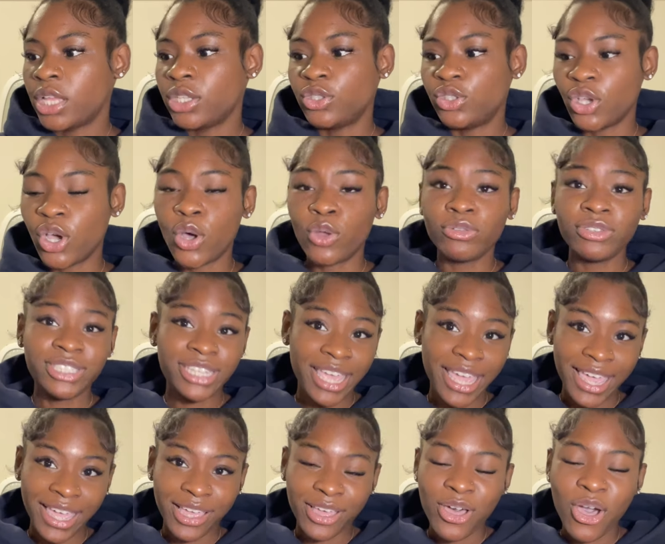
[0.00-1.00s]
Don't
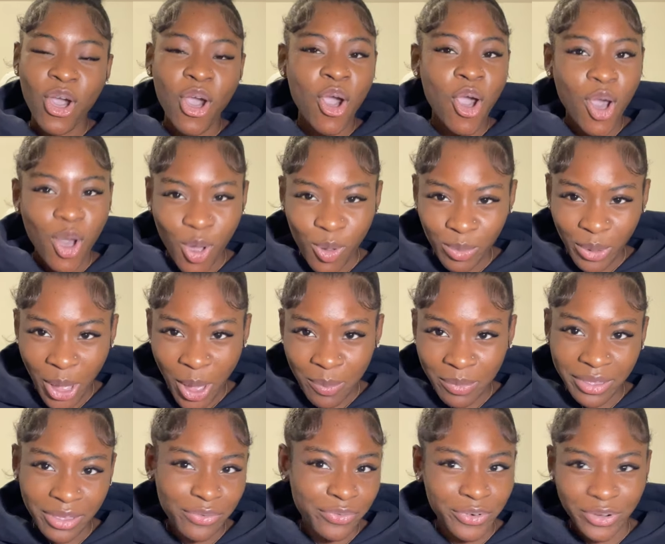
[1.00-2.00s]
take
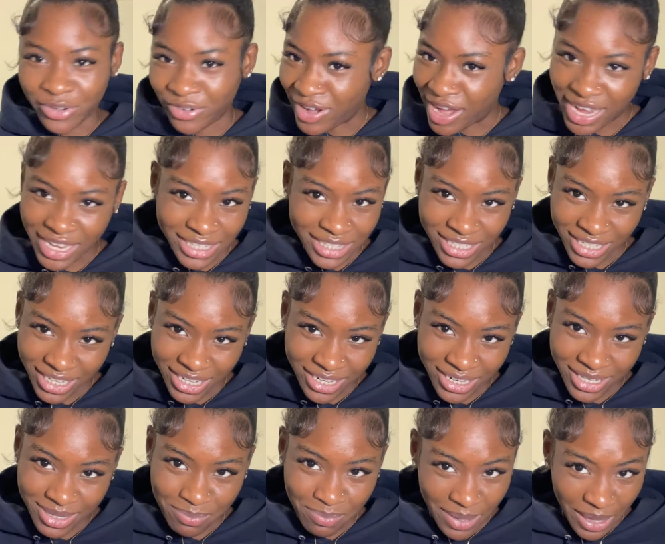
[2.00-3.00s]
homecoming for granted,
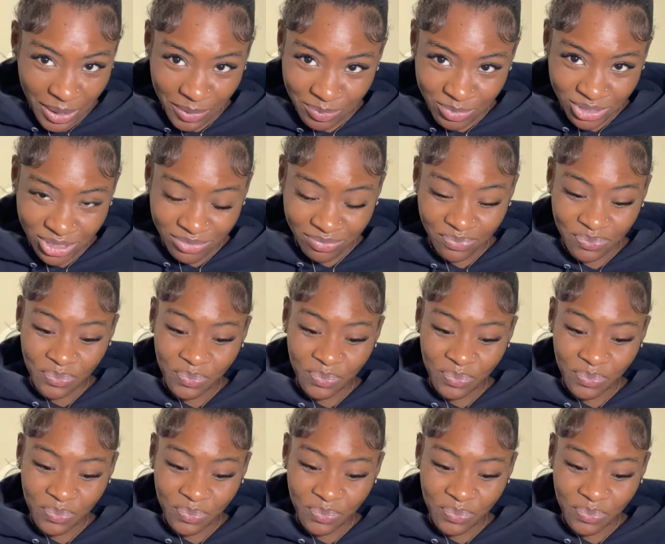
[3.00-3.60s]
babes.